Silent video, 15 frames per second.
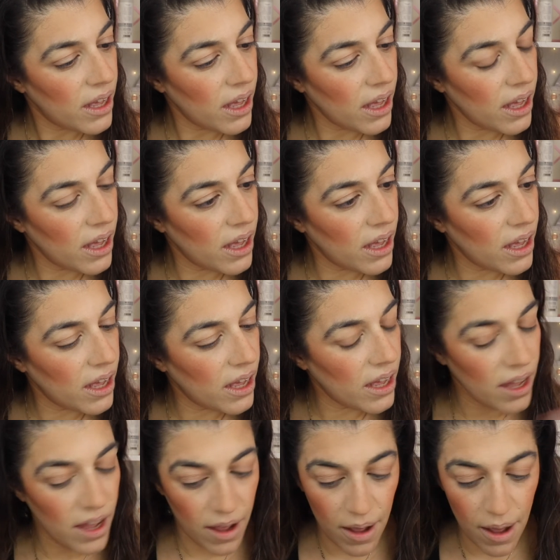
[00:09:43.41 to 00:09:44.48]

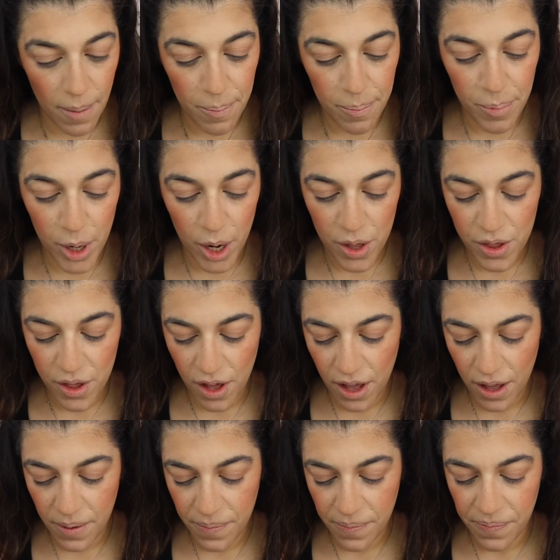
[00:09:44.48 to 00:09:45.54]
blusher.